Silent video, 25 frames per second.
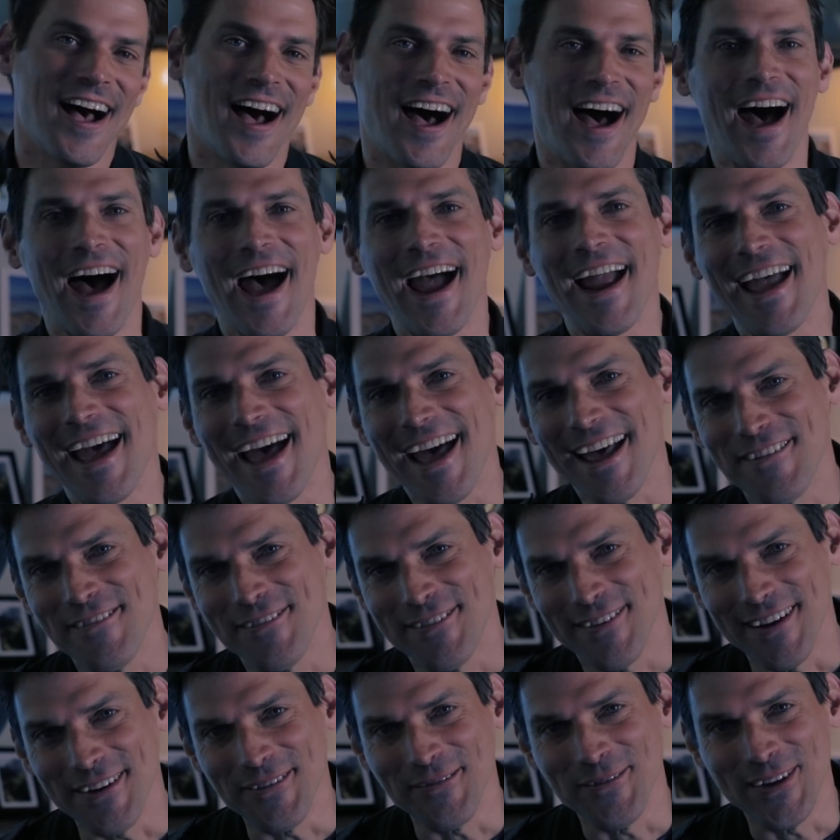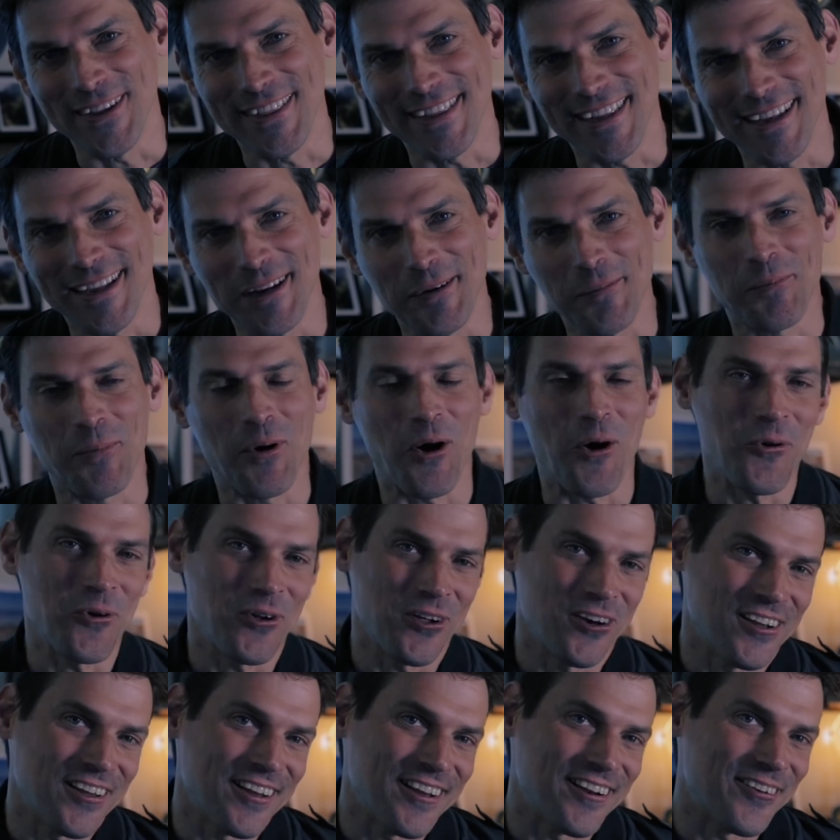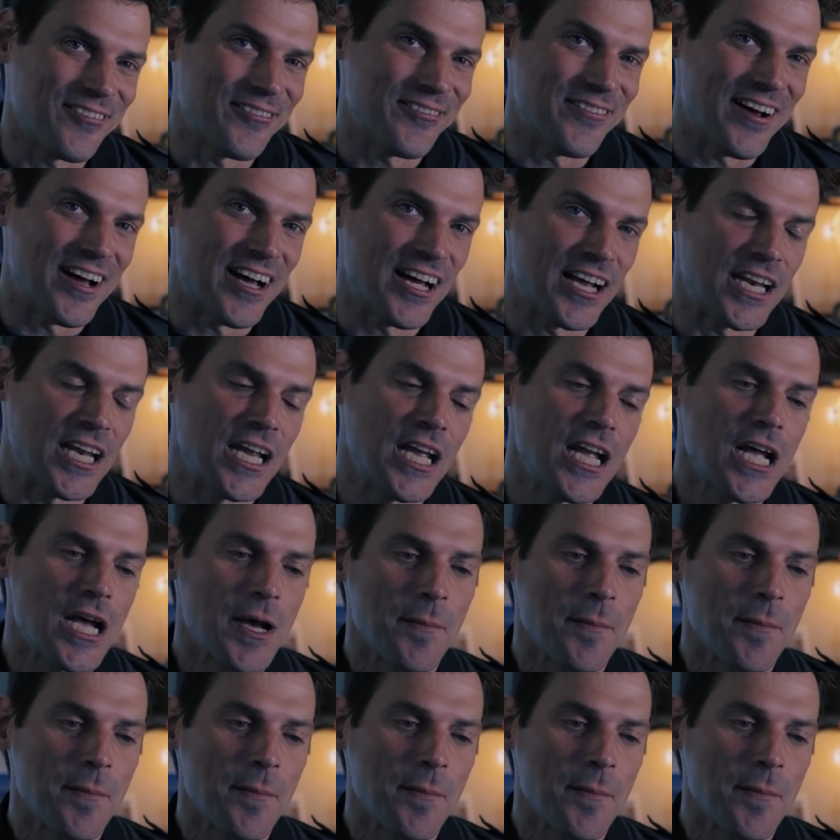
I had fun with it, poking a little fun.